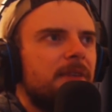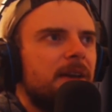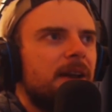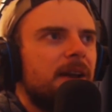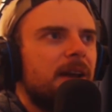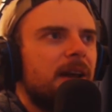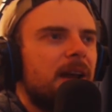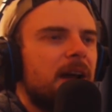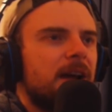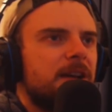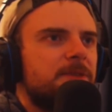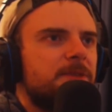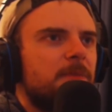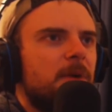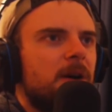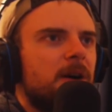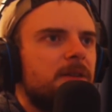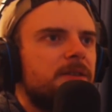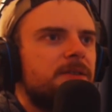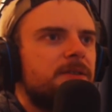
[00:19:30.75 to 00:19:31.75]
getting an
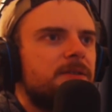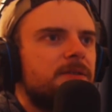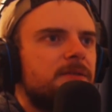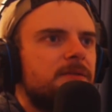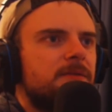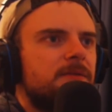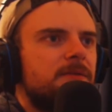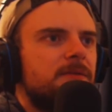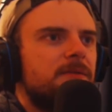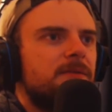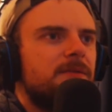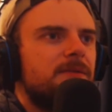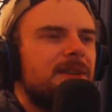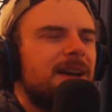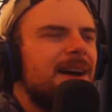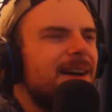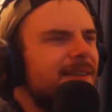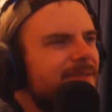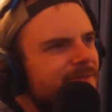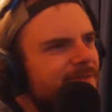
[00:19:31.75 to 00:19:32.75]
Xbox.
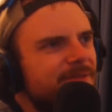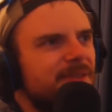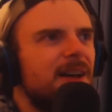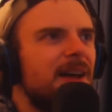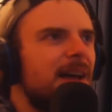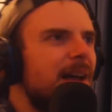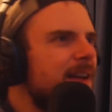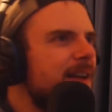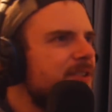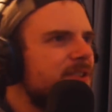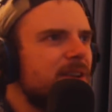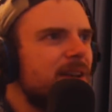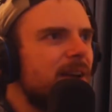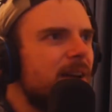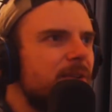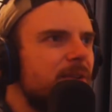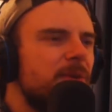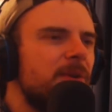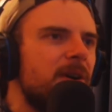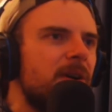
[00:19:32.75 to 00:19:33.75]
I
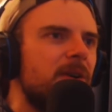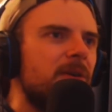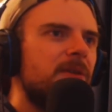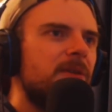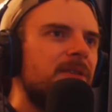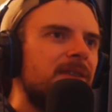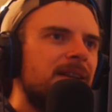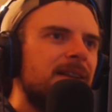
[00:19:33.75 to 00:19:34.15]
don't know.